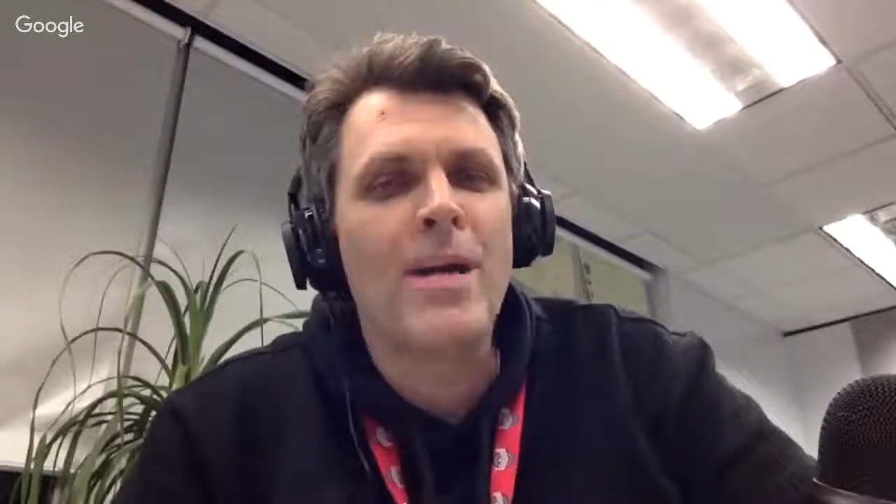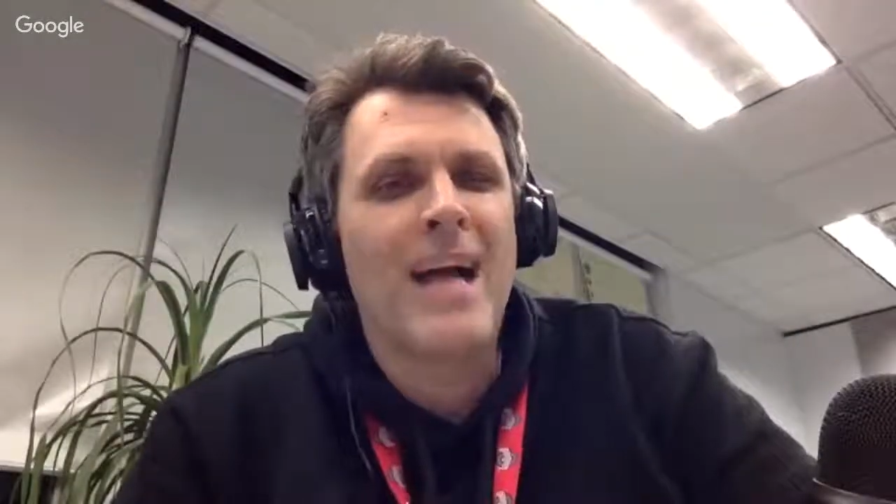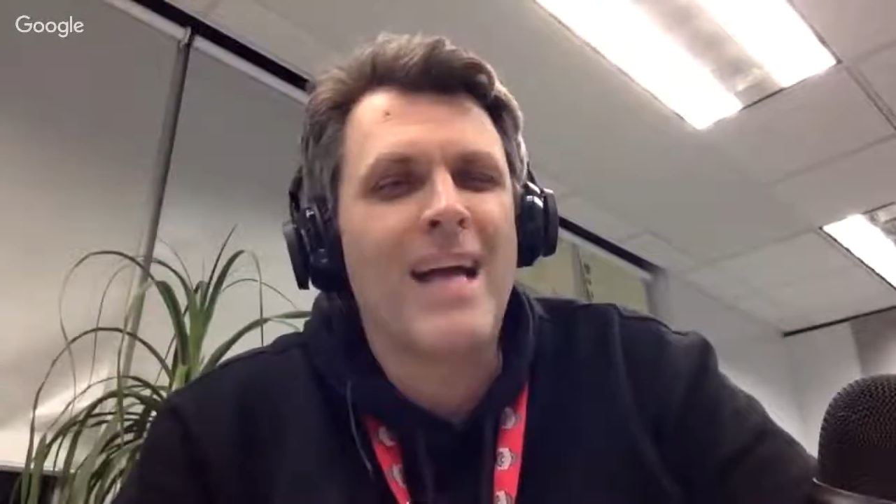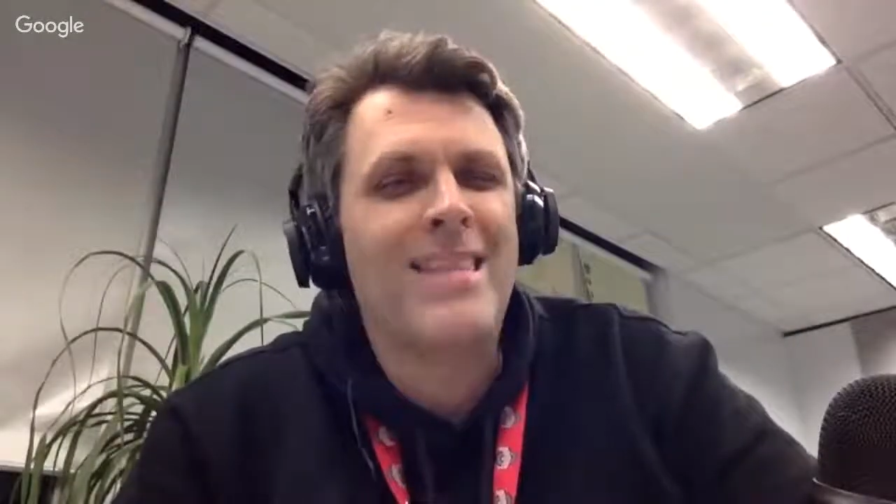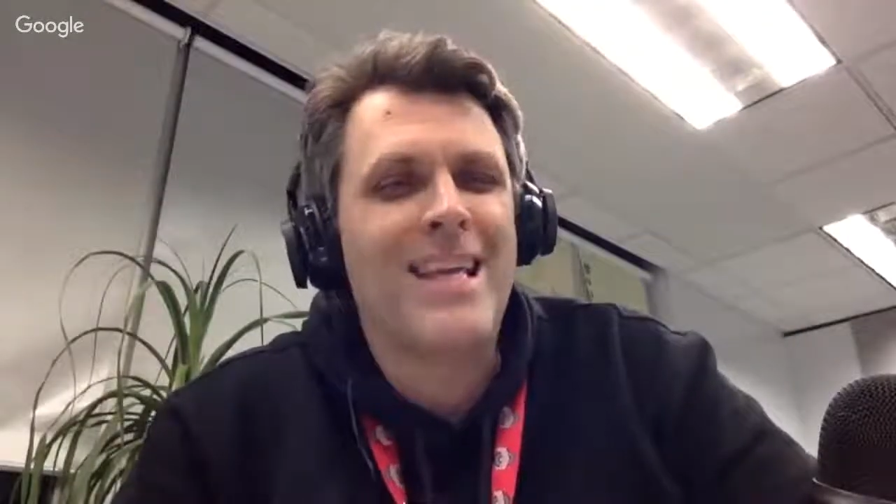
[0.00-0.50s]

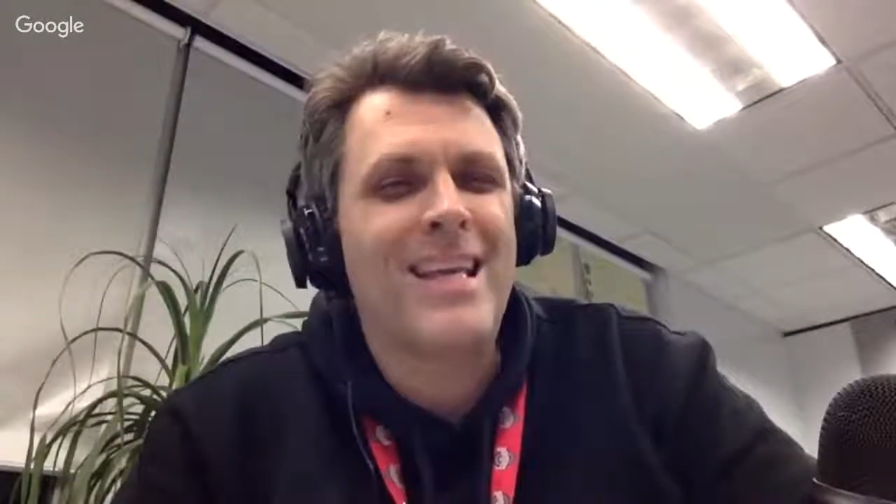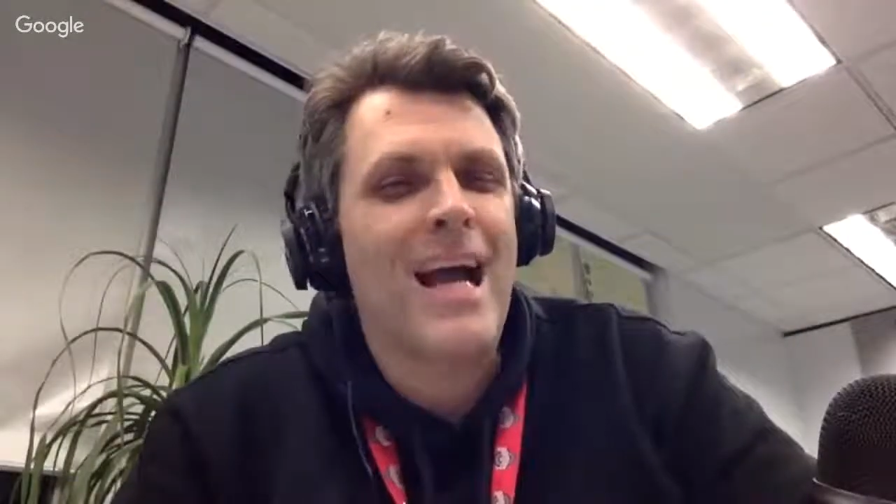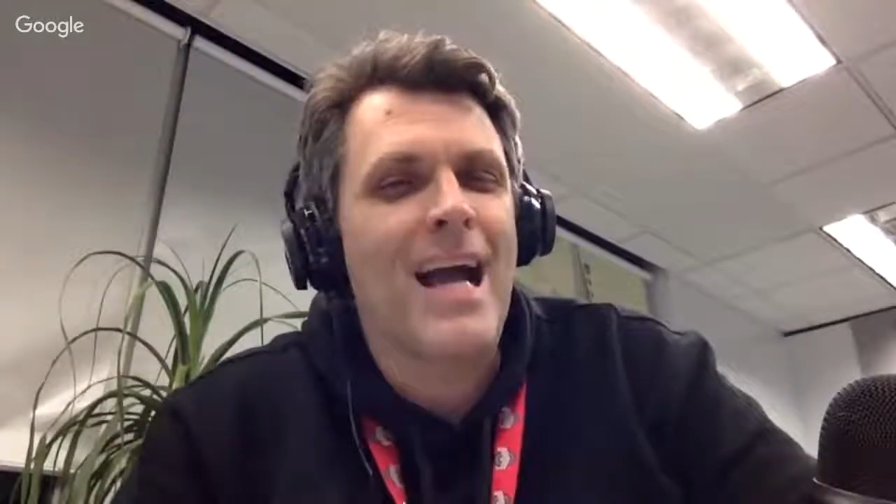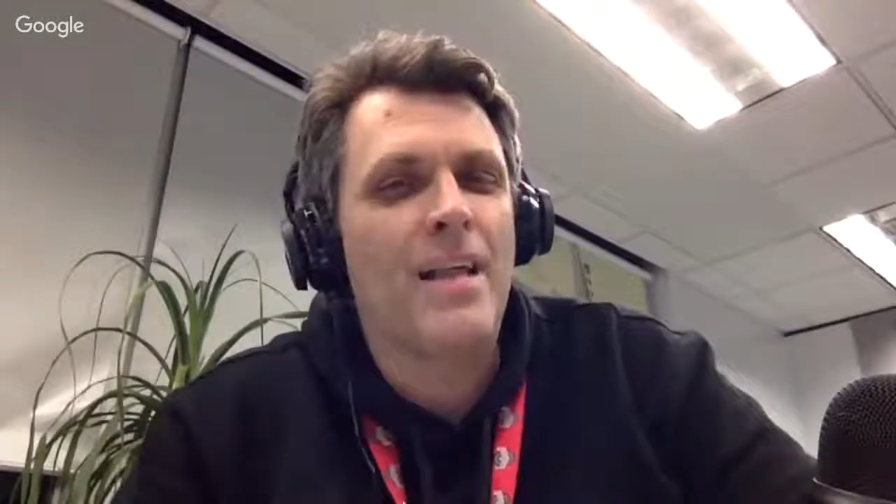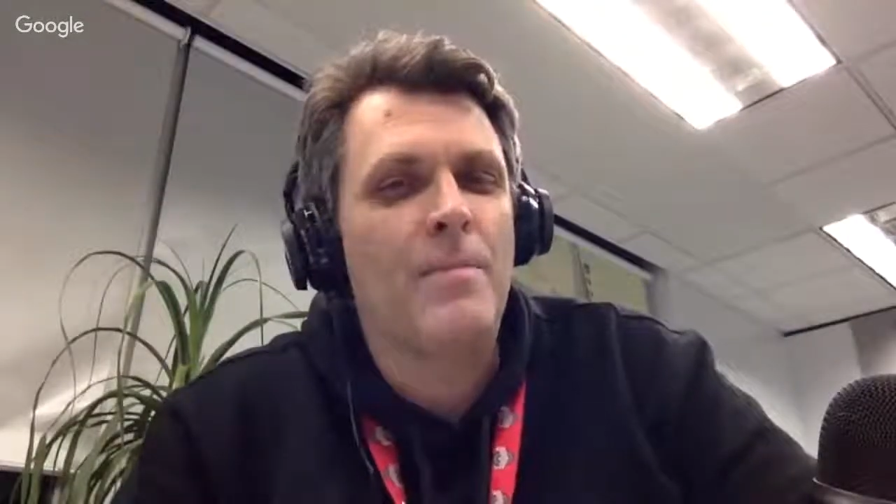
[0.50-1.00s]
I think a
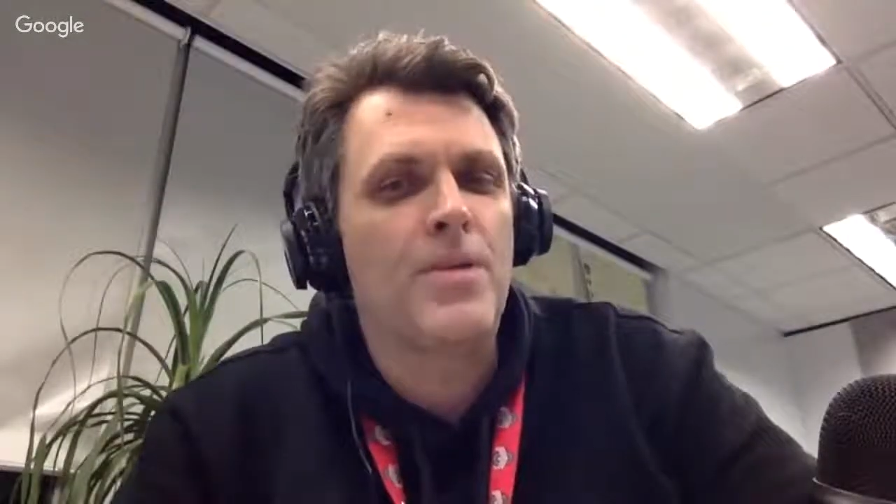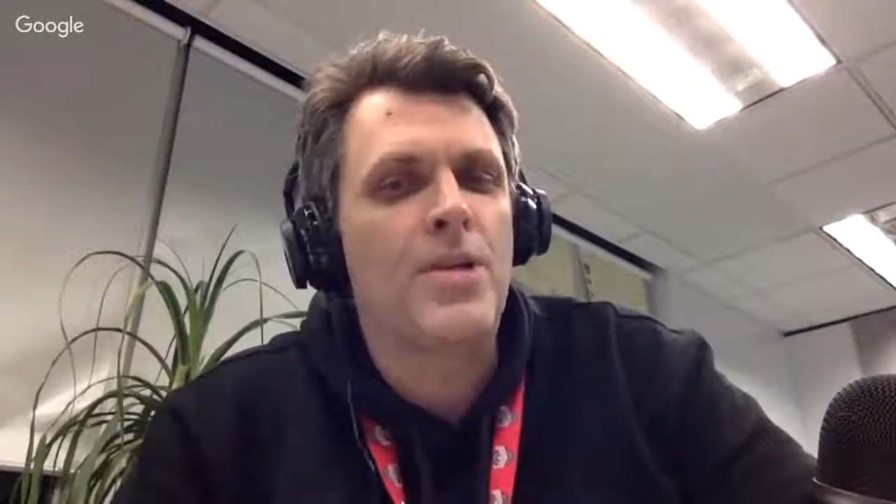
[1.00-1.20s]
guy like